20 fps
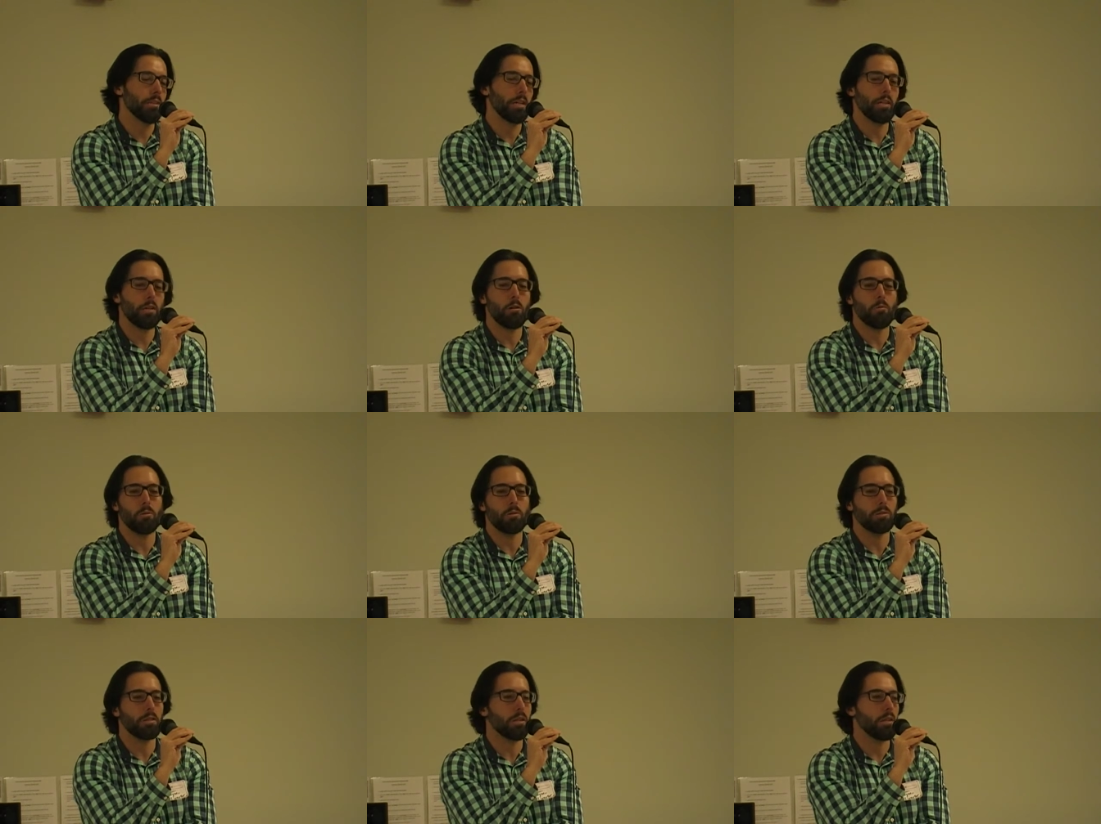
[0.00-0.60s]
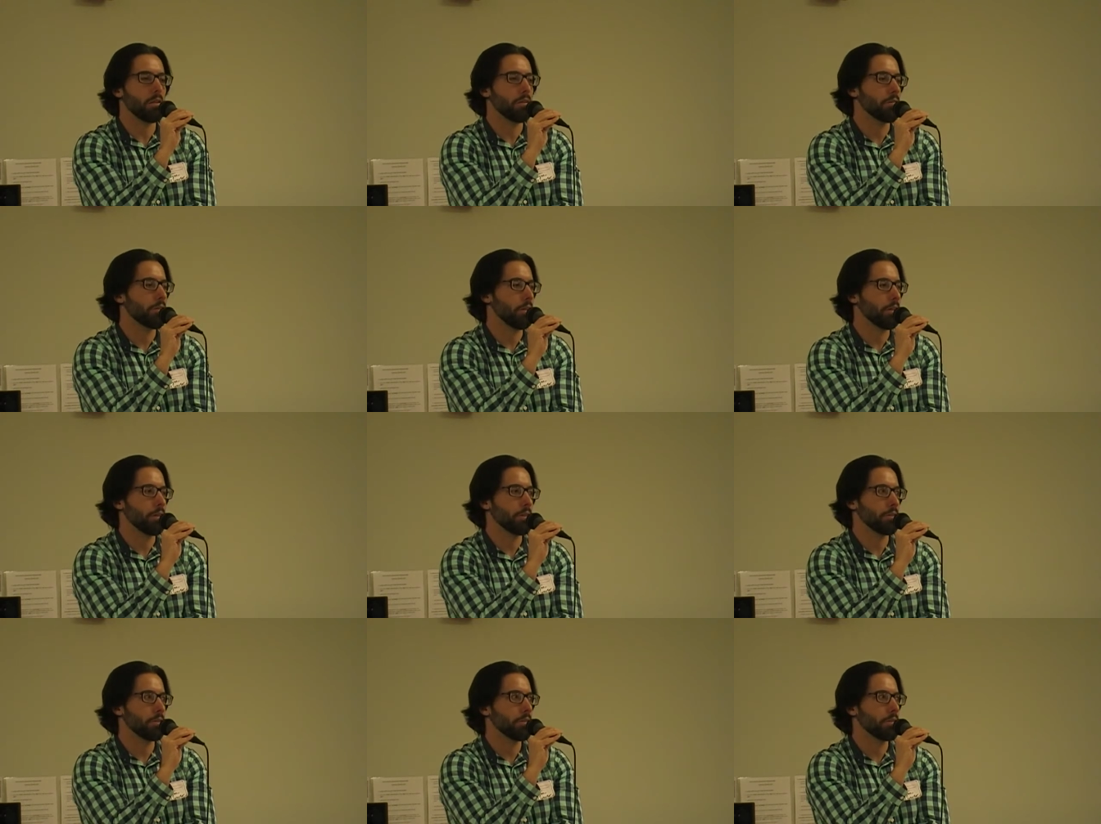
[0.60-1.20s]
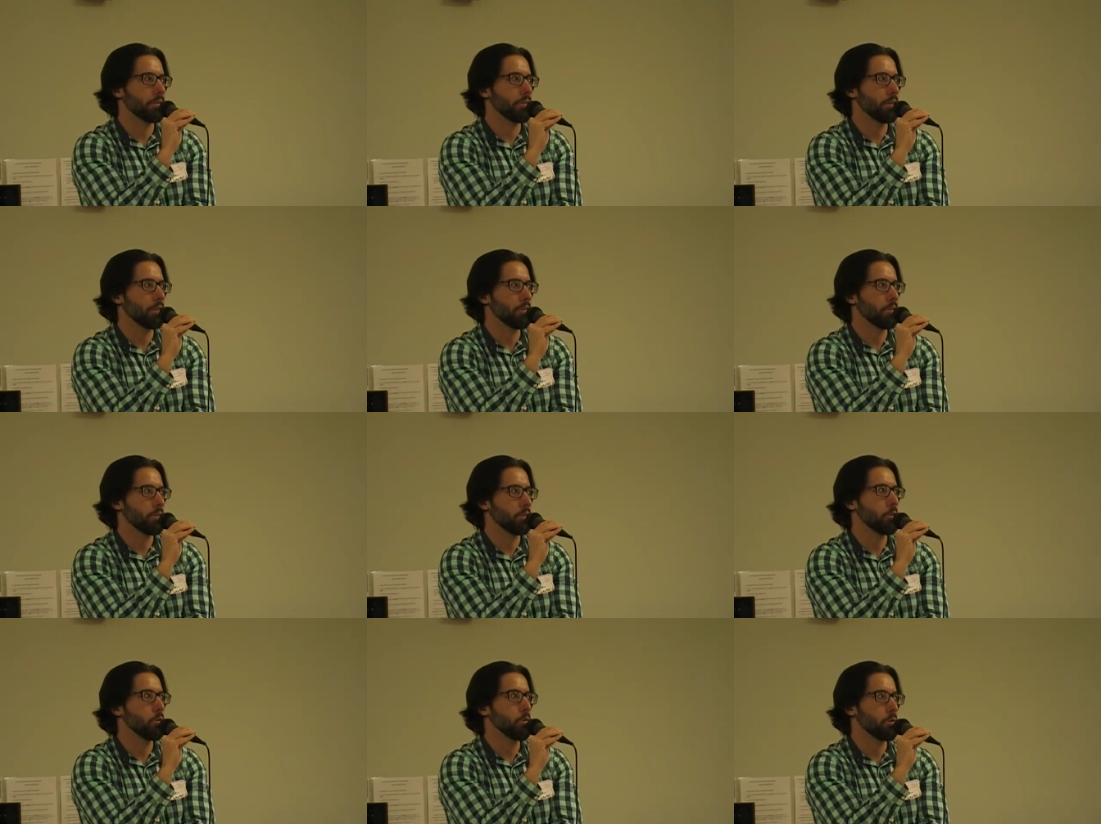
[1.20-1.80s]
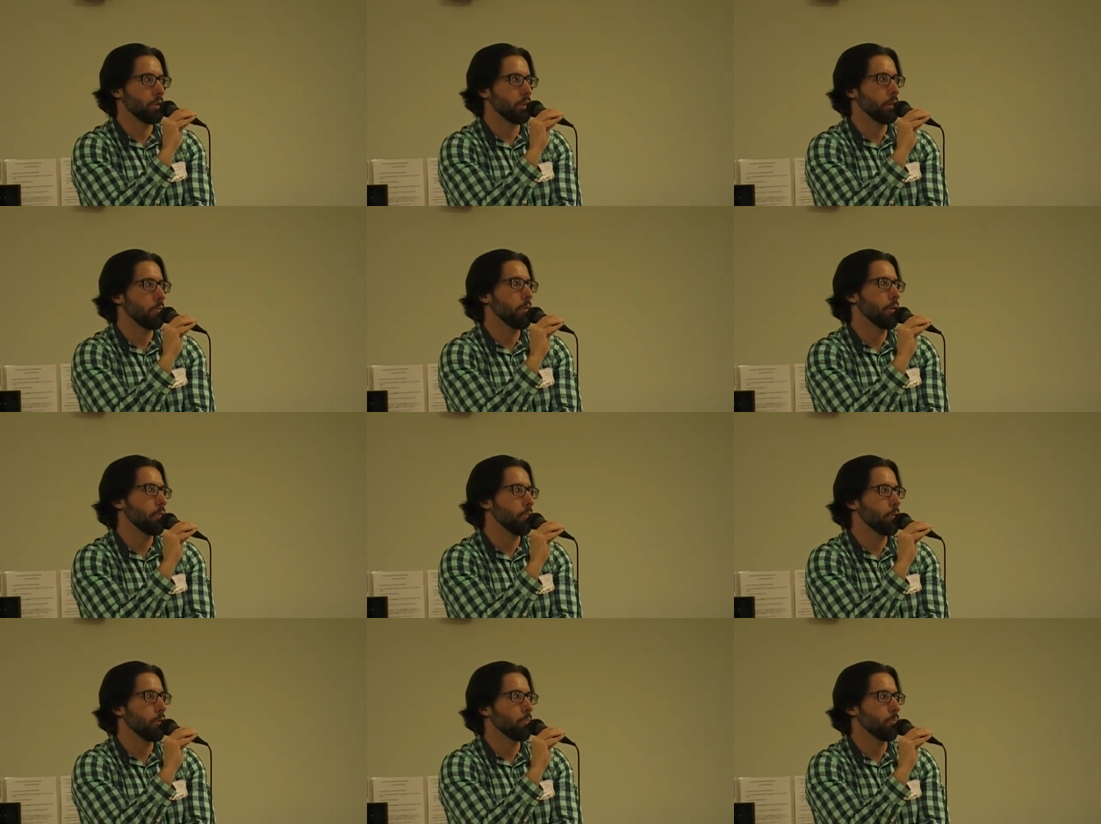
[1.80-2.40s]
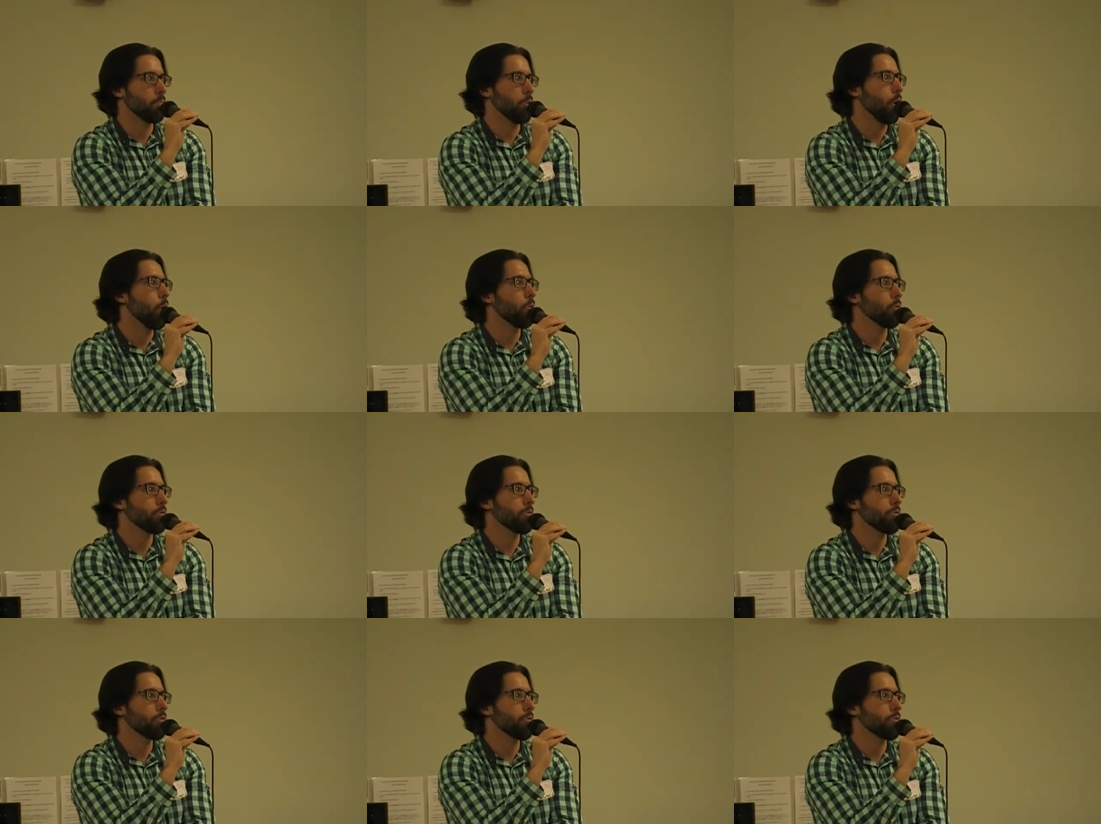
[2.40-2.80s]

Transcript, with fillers: like almost anything. It's, it's usually a bit, a bit of both.